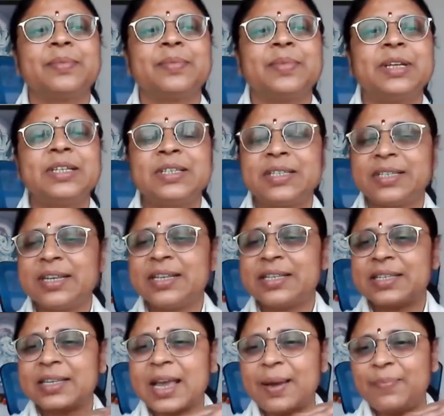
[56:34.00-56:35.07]
It's,
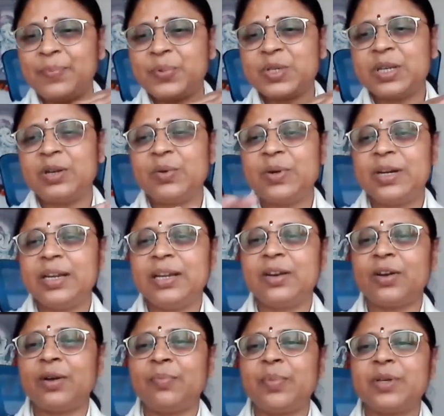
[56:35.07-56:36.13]
it's absolutely
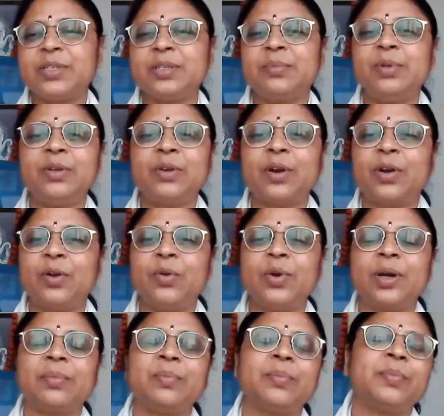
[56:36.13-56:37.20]
not possible not to
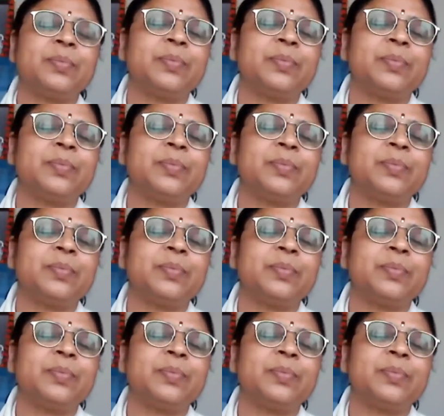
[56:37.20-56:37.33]
come.